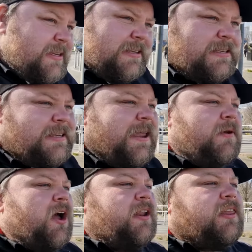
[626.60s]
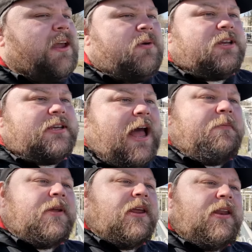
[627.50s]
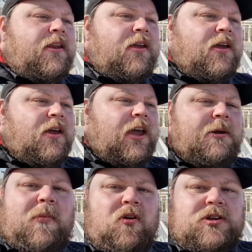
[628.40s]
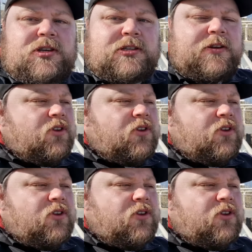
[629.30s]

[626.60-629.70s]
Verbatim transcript: this is the same kind of thing which is happening in Morrison's.